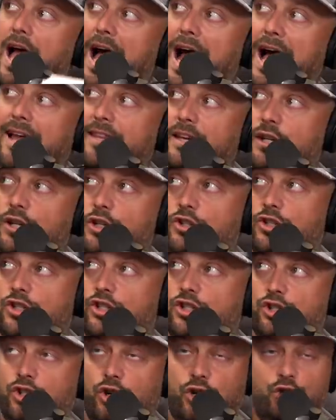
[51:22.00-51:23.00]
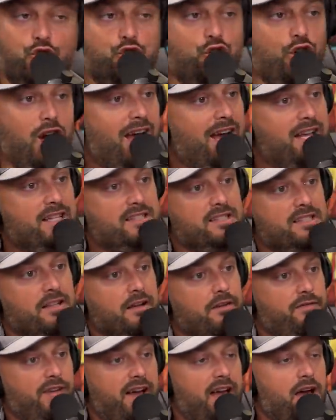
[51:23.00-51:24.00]
I think you just escape. Start trying
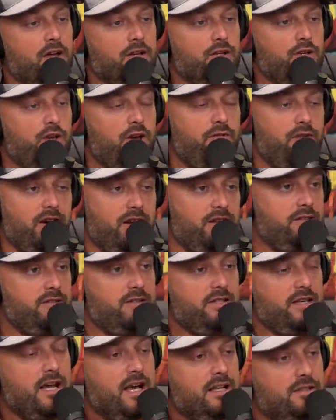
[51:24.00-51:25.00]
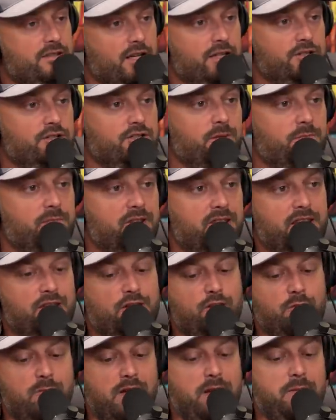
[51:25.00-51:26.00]
stuff out. You ever not touch something that
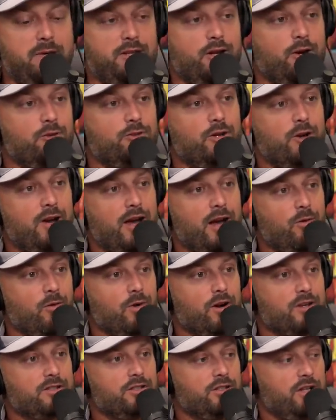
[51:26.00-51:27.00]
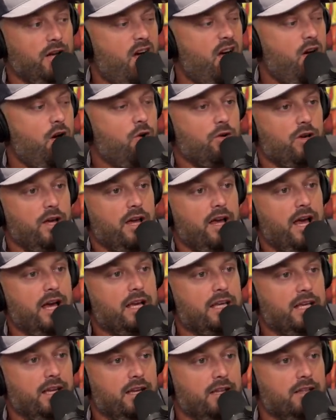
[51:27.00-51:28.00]
you maybe don't know how it works? You're like, oh, okay, I
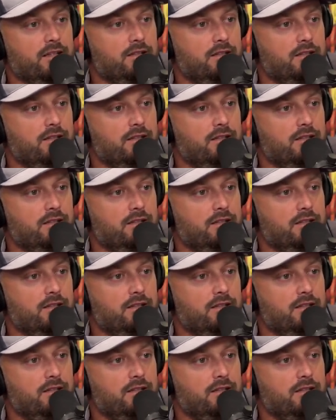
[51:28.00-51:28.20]
get it.